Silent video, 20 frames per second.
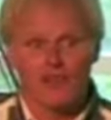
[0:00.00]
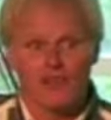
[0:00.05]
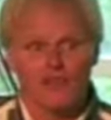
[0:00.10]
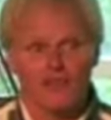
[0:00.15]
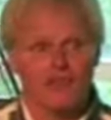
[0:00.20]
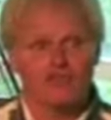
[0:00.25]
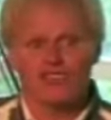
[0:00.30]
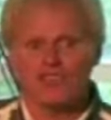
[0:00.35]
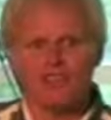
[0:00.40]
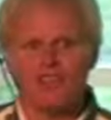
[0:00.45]

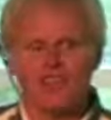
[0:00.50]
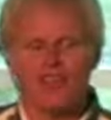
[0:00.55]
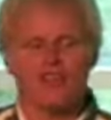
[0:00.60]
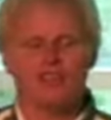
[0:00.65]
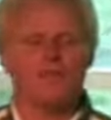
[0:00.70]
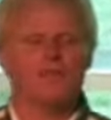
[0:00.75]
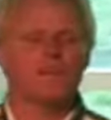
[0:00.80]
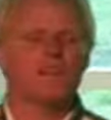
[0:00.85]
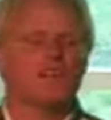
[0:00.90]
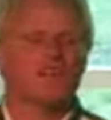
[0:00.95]
You say, Dan,
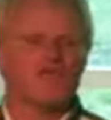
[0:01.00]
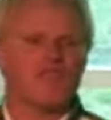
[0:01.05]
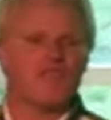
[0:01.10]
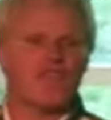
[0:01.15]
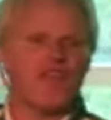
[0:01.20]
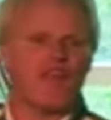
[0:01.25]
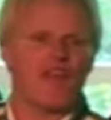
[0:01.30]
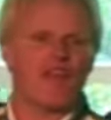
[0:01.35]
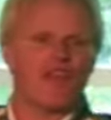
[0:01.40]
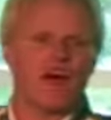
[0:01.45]
you're being
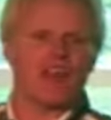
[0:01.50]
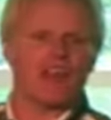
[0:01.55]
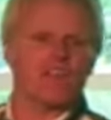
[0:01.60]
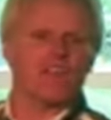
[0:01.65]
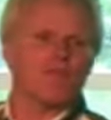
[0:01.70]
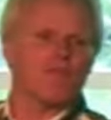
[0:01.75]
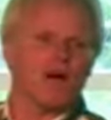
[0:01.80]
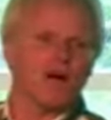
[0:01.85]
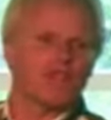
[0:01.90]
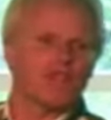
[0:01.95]
unfair. Not
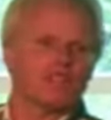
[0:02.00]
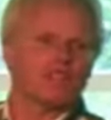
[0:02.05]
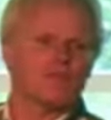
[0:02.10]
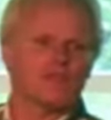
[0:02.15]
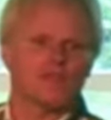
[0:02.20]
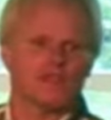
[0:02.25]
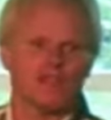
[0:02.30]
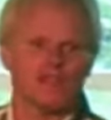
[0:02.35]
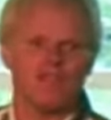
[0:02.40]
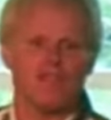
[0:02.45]
everybody
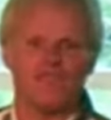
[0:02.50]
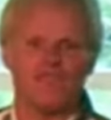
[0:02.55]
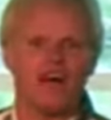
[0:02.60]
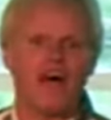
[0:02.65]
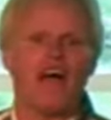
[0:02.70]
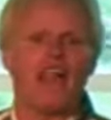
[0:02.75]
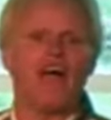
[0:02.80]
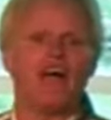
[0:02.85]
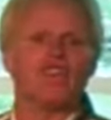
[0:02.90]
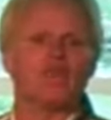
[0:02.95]
can believe
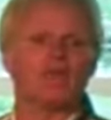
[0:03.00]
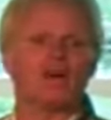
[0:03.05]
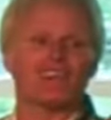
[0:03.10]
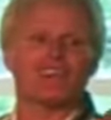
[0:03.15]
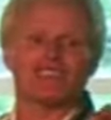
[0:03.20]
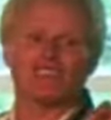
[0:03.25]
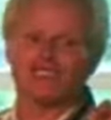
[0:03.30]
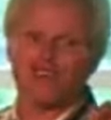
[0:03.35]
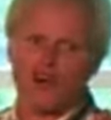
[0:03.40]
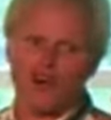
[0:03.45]
that.
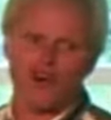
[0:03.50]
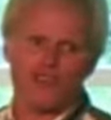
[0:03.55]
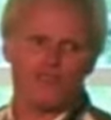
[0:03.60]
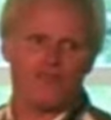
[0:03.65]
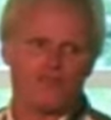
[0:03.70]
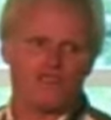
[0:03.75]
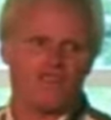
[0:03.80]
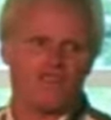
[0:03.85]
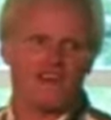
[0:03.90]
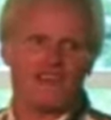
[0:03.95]
Everybody's called
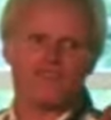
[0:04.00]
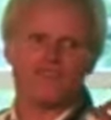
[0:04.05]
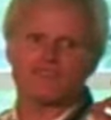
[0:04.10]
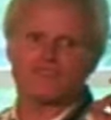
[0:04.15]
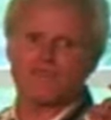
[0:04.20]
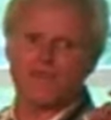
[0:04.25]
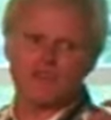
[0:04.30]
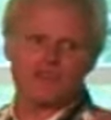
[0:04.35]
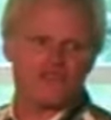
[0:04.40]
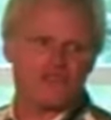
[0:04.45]
to believe that.
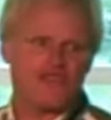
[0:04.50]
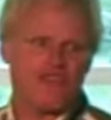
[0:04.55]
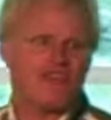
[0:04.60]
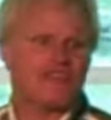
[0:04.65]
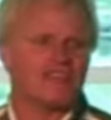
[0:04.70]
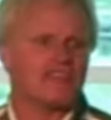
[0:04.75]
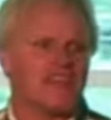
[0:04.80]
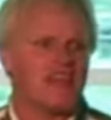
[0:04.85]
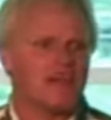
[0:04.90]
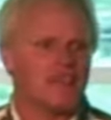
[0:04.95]
There's a measure of
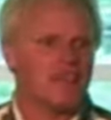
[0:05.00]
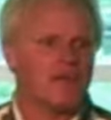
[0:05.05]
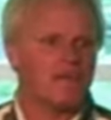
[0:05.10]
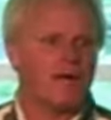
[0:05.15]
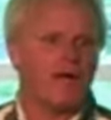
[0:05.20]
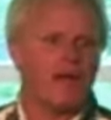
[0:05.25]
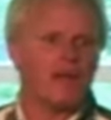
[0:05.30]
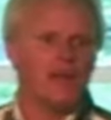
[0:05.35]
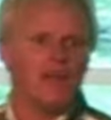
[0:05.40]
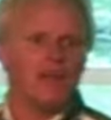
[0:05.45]
faith in every
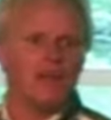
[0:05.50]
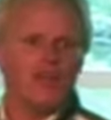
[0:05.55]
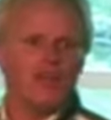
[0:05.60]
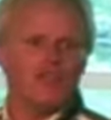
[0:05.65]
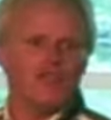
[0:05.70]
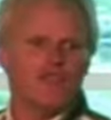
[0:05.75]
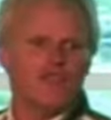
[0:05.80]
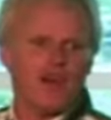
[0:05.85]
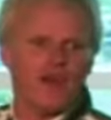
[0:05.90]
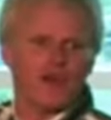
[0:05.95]
man.
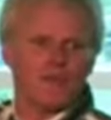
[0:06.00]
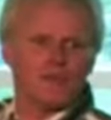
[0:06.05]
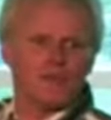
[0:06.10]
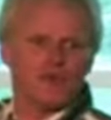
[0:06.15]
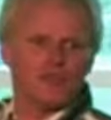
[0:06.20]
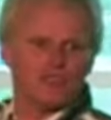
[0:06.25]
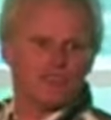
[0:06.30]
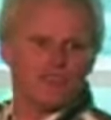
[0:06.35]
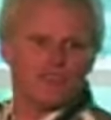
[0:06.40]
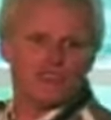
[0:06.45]
You've got to
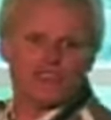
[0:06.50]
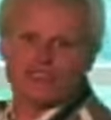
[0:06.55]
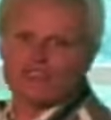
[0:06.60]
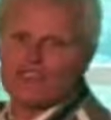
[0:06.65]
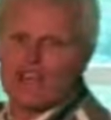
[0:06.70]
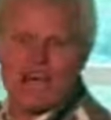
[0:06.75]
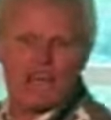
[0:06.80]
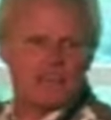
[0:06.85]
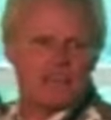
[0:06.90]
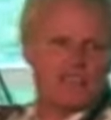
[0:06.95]
push this
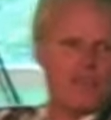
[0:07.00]
aside and